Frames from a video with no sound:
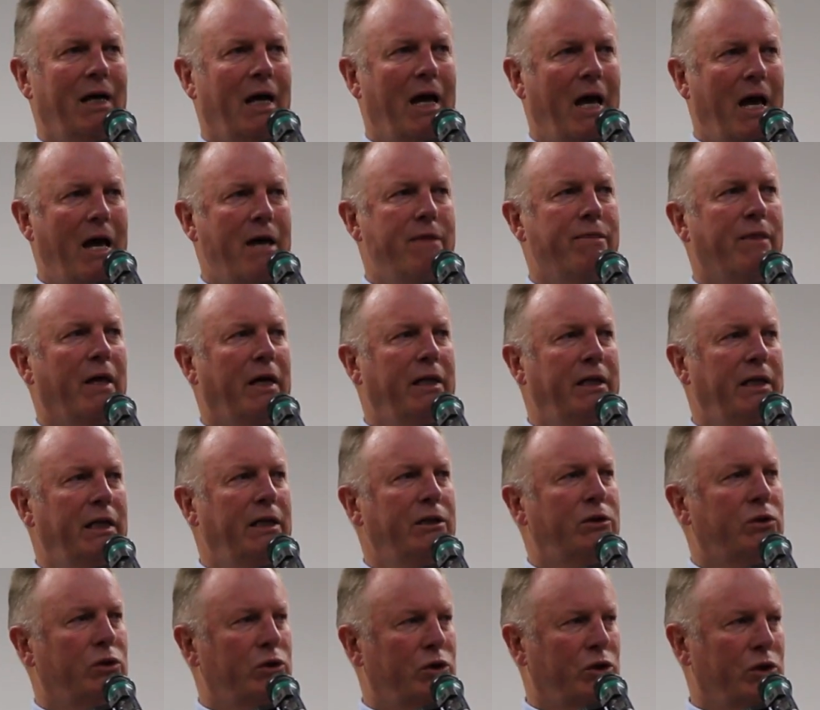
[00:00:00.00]
and they
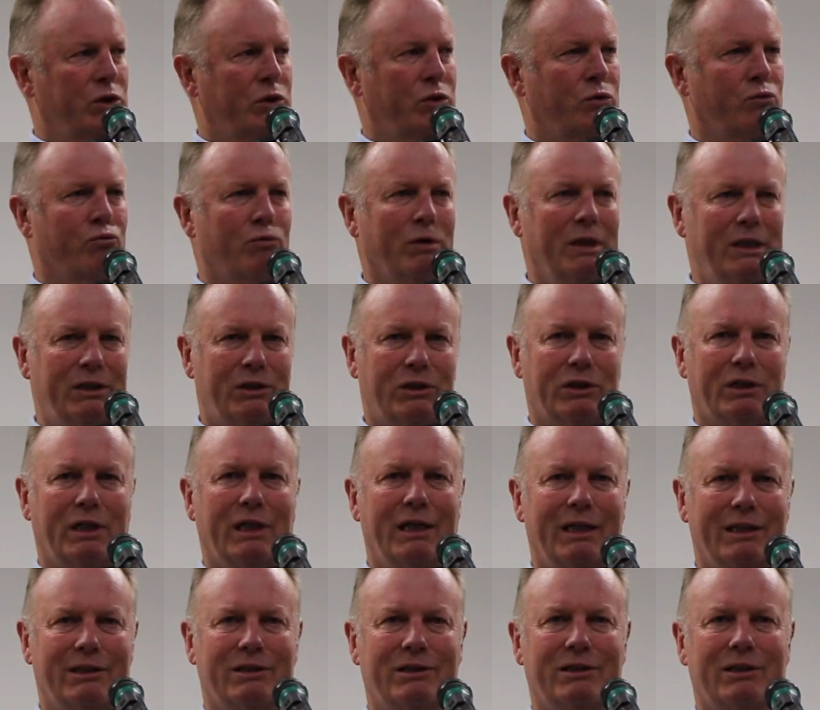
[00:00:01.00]
need to just
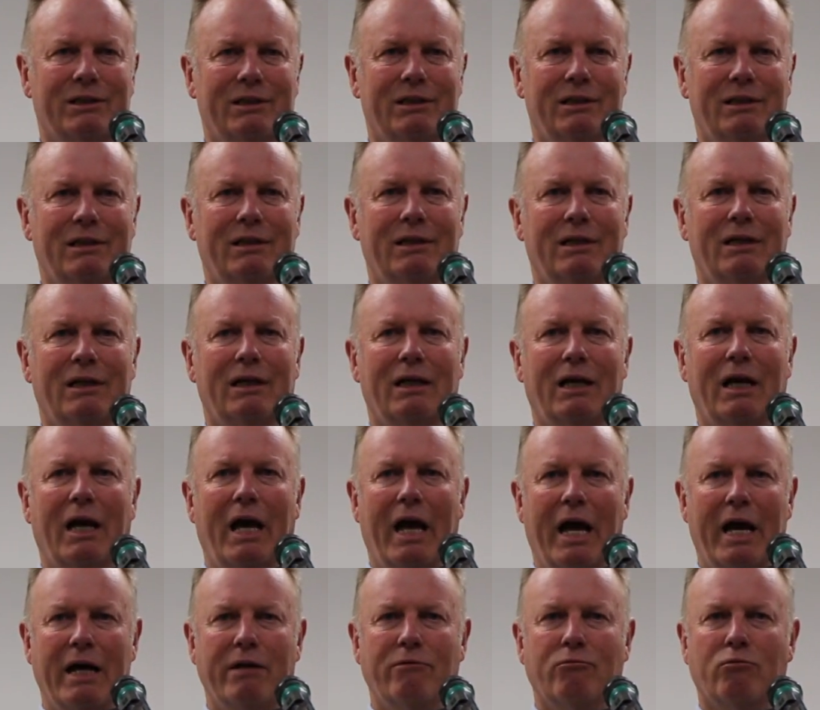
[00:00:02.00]
reset
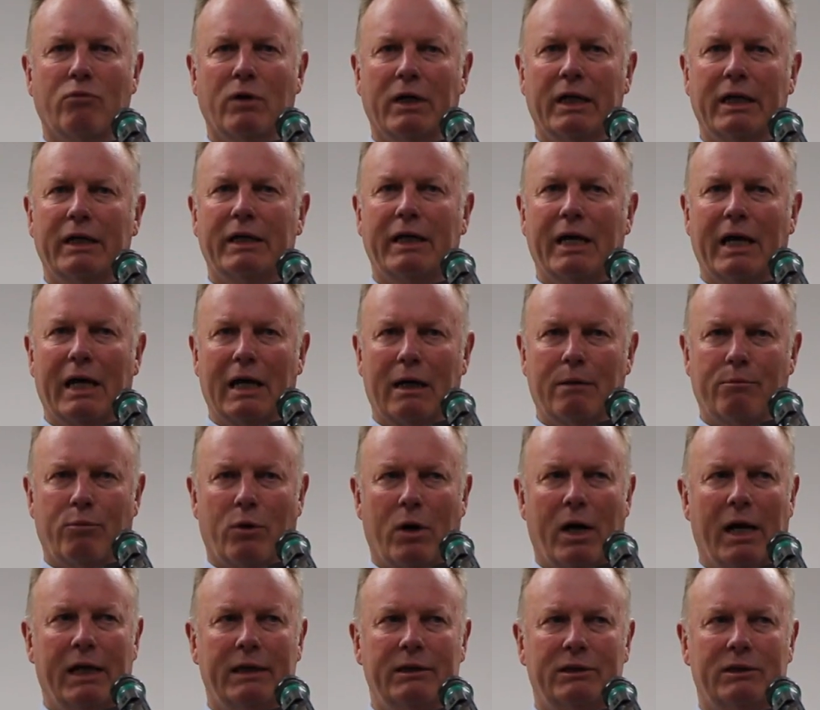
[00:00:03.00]
and
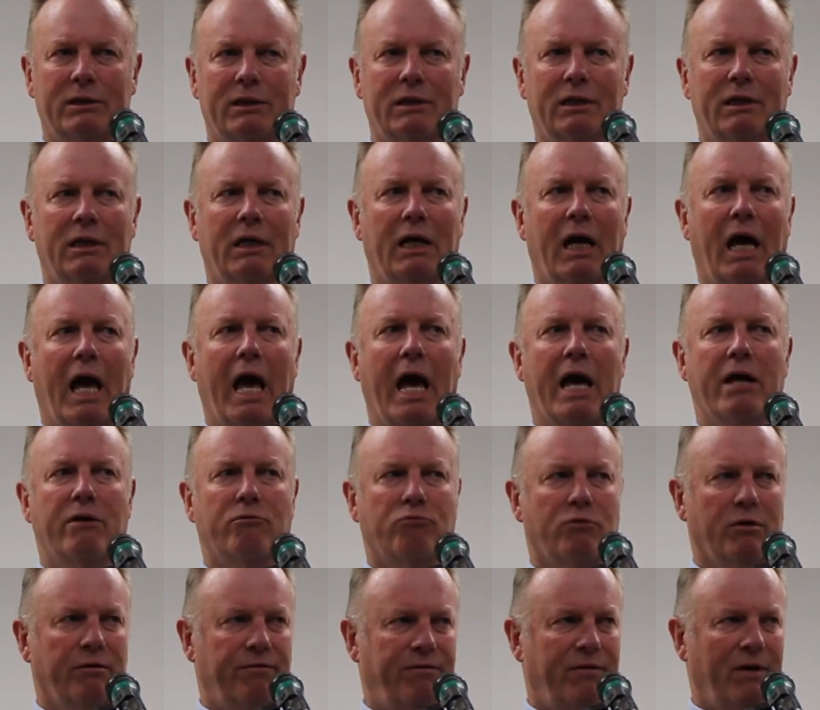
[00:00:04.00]
recalibrate
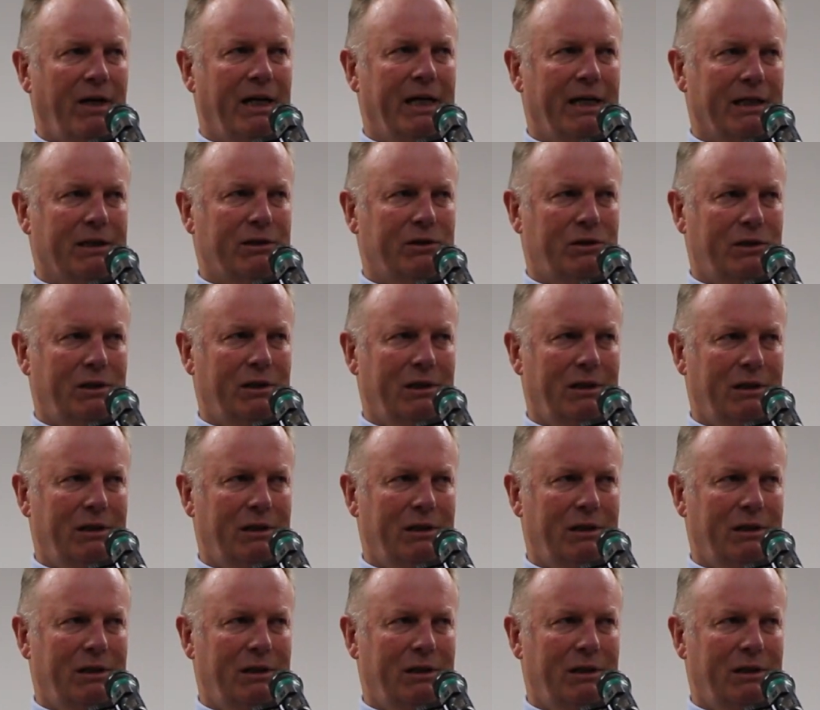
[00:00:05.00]
and reflect.